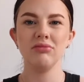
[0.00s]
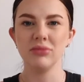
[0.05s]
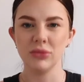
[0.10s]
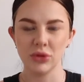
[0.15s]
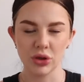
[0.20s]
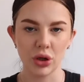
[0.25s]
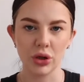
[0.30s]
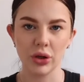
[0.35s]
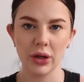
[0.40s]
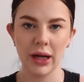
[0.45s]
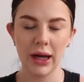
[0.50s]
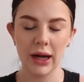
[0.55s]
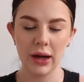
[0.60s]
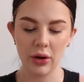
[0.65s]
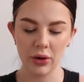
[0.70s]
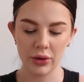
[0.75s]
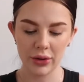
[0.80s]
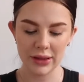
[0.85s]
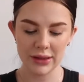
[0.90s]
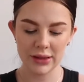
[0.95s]
Don't know how
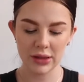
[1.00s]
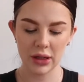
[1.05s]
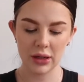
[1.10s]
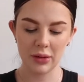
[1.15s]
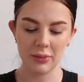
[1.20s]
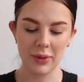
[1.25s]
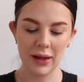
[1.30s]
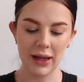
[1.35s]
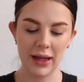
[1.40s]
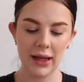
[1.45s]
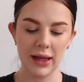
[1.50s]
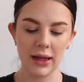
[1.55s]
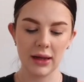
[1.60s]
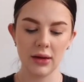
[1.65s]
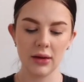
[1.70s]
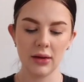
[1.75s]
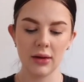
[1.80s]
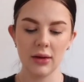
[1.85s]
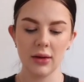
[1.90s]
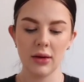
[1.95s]
hot it's going to
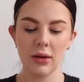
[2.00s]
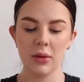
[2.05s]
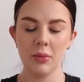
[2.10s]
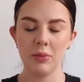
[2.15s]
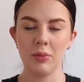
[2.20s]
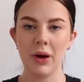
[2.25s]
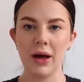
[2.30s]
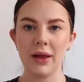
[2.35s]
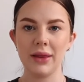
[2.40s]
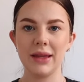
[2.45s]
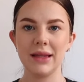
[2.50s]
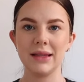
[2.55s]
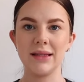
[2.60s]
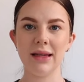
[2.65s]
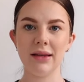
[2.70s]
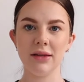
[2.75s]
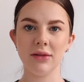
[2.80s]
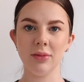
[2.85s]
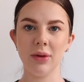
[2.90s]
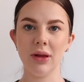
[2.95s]
be, but this
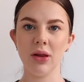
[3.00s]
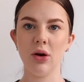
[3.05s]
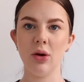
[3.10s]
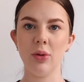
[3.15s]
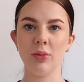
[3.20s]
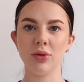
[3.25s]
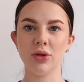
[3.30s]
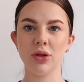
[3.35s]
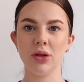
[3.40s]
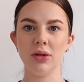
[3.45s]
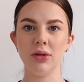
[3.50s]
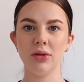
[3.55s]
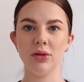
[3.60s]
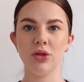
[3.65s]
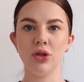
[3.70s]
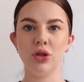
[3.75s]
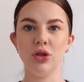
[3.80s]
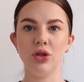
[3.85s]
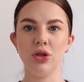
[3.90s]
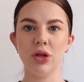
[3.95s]
gives me the option
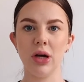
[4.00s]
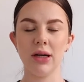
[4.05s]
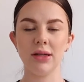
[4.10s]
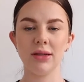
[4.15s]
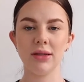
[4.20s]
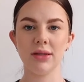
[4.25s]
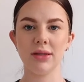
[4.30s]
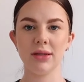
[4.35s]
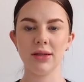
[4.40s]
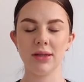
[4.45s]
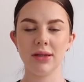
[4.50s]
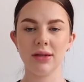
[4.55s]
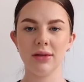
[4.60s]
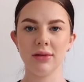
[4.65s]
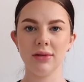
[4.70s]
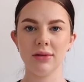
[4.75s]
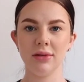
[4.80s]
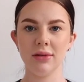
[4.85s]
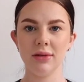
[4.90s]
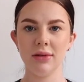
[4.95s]
to just
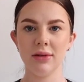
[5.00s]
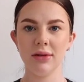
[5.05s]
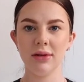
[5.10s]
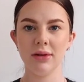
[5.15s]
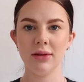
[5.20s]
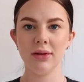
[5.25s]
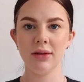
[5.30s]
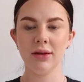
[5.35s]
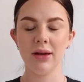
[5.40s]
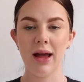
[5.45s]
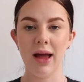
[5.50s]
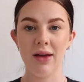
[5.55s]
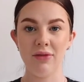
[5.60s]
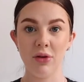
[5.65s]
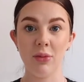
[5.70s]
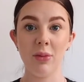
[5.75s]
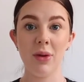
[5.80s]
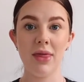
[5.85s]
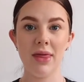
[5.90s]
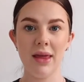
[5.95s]
have
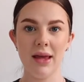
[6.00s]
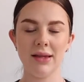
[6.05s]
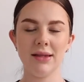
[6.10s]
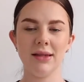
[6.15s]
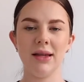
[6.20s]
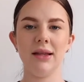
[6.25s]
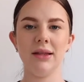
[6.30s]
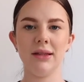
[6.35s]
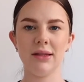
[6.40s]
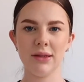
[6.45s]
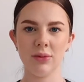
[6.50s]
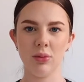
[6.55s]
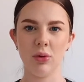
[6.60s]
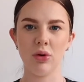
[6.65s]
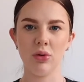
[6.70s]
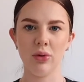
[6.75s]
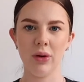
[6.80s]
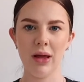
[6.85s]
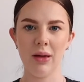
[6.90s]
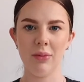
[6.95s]
him in this and
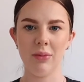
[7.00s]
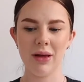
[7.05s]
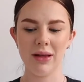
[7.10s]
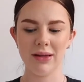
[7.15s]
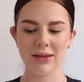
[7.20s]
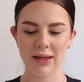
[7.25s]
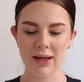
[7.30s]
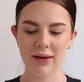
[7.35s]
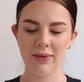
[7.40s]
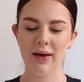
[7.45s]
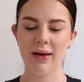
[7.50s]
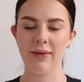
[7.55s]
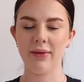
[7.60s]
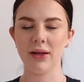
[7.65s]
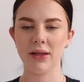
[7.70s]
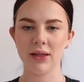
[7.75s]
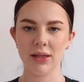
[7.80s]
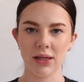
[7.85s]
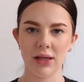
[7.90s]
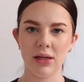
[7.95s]
swaddle him instead of
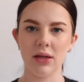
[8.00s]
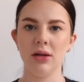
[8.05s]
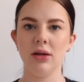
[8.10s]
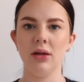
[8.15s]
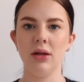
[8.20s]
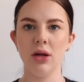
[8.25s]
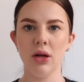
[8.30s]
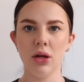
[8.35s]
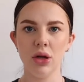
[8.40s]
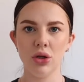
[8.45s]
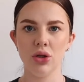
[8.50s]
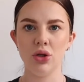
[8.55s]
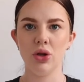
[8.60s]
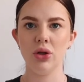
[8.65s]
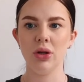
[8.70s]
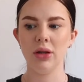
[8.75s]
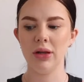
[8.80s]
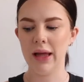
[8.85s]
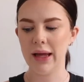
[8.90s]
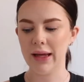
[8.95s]
having to do
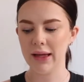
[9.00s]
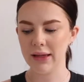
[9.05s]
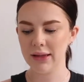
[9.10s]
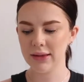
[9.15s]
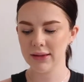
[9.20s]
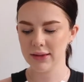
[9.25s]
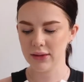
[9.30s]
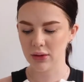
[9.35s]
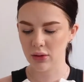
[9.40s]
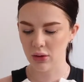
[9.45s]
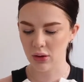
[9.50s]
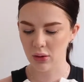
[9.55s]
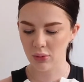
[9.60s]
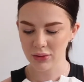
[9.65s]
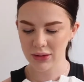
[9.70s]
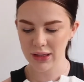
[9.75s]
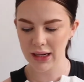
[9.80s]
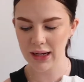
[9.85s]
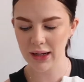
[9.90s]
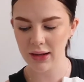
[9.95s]
the layers. So I'll
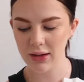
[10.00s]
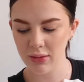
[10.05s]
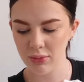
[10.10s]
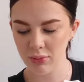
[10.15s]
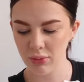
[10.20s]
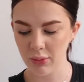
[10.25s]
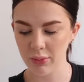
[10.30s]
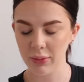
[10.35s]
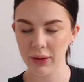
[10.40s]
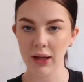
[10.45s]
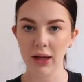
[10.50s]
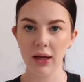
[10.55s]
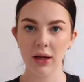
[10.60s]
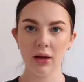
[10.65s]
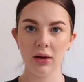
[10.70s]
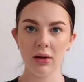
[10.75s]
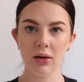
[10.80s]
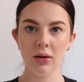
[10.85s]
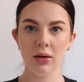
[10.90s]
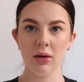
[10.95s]
take
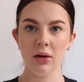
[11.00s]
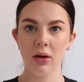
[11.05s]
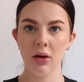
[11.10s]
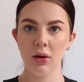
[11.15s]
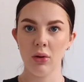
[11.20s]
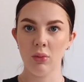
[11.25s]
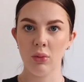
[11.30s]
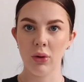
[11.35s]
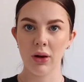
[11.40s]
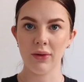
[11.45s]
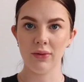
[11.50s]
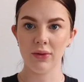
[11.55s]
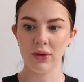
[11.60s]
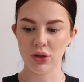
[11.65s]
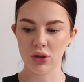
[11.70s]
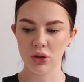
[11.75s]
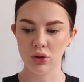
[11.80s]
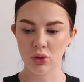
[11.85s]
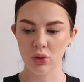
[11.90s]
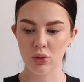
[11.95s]
probably one of the
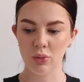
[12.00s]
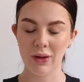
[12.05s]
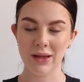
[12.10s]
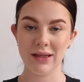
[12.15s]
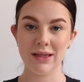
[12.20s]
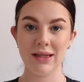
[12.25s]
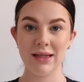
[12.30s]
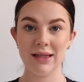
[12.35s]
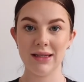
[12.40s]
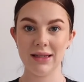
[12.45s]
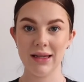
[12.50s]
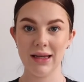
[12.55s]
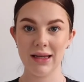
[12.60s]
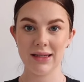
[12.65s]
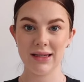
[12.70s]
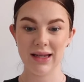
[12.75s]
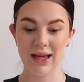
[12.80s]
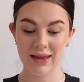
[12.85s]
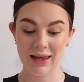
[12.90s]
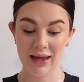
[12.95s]
short onesies,
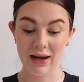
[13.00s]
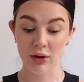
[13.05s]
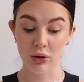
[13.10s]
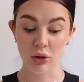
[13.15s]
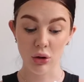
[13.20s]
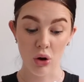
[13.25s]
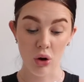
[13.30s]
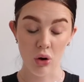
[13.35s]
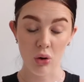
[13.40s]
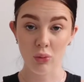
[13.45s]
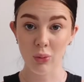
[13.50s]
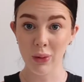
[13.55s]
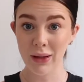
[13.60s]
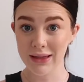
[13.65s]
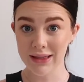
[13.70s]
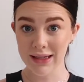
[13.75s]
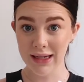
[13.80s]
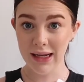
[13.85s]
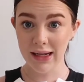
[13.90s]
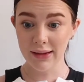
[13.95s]
this, and then a long
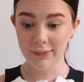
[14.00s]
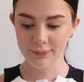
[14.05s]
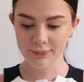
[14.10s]
onesie.